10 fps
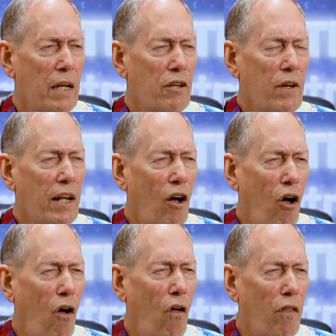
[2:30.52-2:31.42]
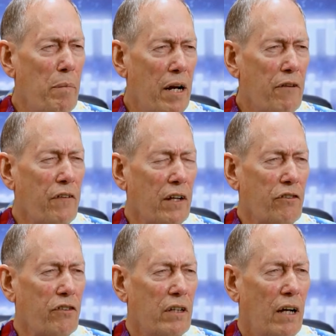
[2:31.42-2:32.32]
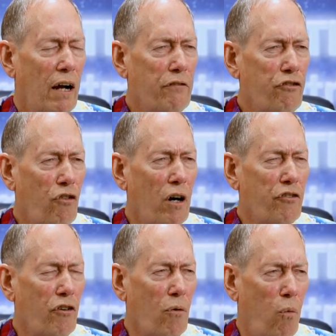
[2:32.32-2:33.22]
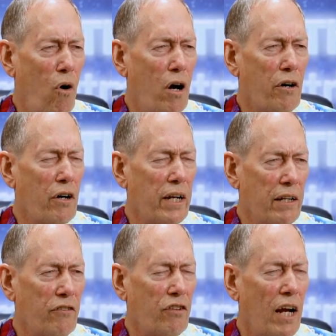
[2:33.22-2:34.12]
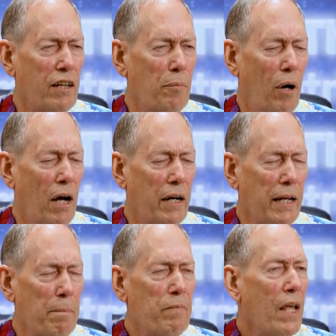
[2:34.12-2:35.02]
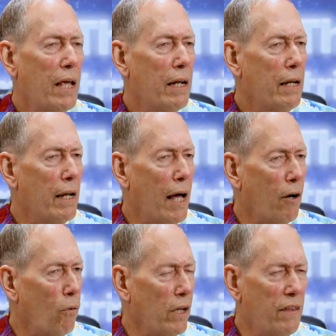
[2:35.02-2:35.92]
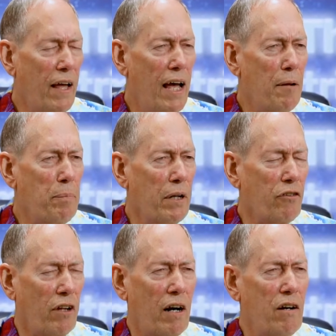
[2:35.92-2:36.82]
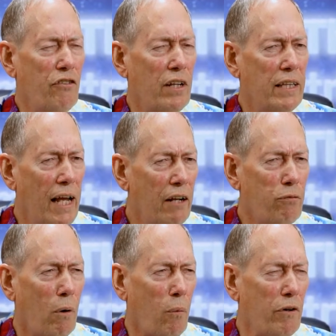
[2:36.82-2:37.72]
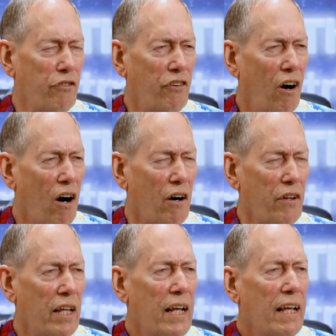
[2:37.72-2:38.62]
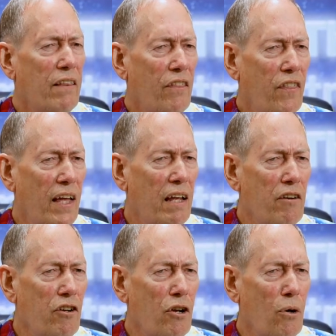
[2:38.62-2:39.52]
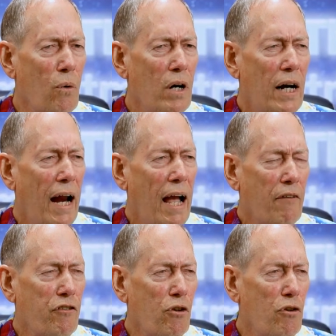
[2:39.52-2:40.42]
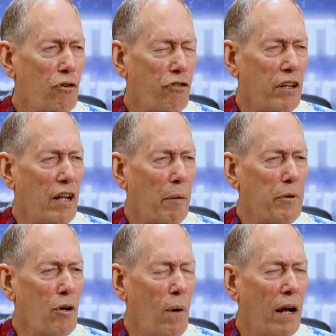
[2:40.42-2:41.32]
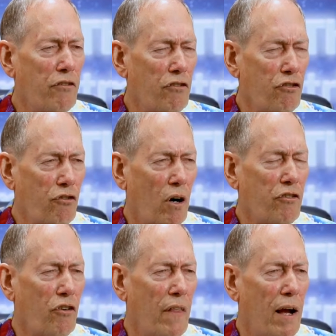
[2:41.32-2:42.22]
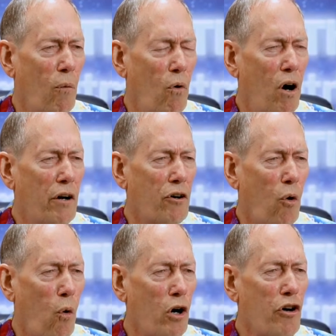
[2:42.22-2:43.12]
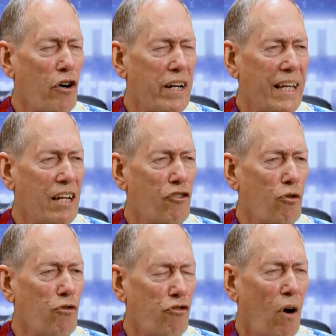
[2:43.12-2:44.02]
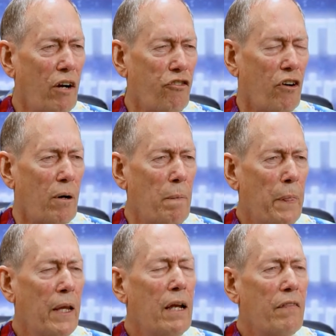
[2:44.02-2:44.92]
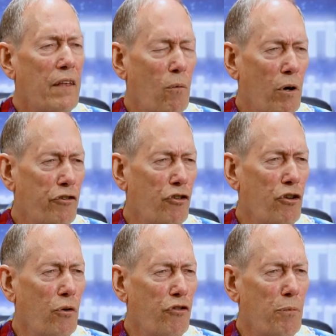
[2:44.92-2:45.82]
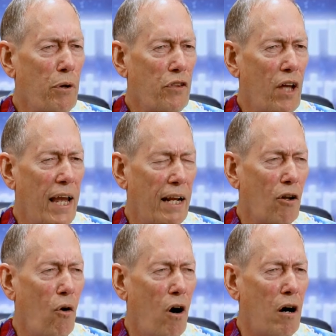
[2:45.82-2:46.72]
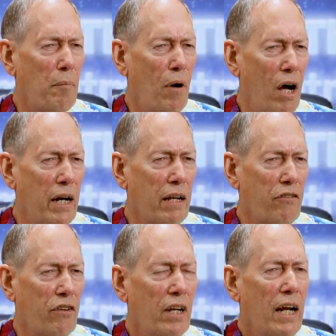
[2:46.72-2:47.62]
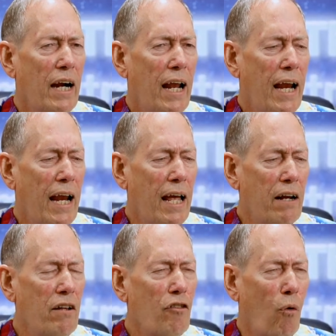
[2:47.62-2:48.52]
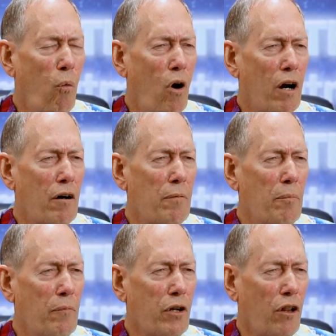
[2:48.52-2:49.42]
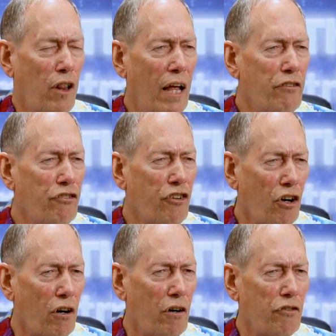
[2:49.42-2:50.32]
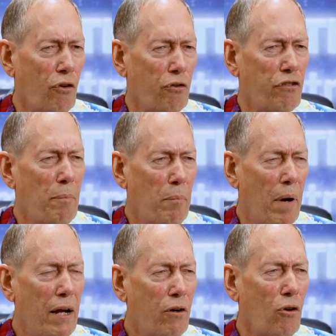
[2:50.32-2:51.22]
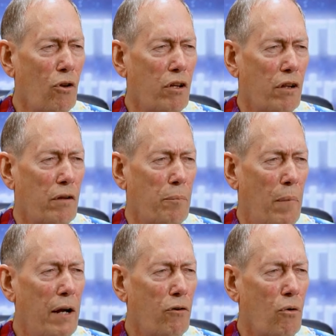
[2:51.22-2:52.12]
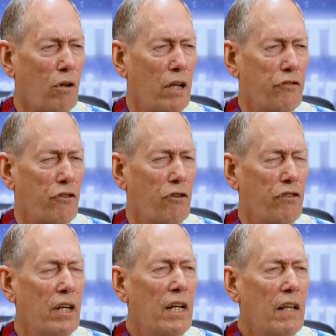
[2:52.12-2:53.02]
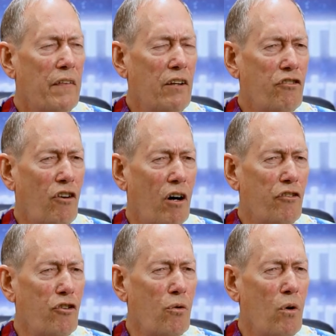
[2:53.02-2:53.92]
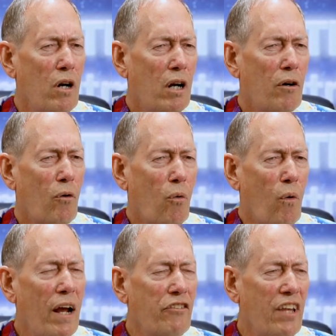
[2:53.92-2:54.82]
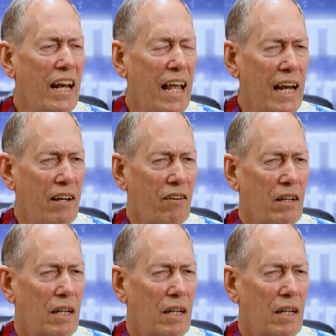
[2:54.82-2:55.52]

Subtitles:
You get all the benefits of structured water inside the body. Not only that, but as Larry said, that's where we start. Then you, after you use the WS and structure that water, order it into structure, then what you do is you put the Halo harmonics and the water clusters, those microclusters, they start to resonate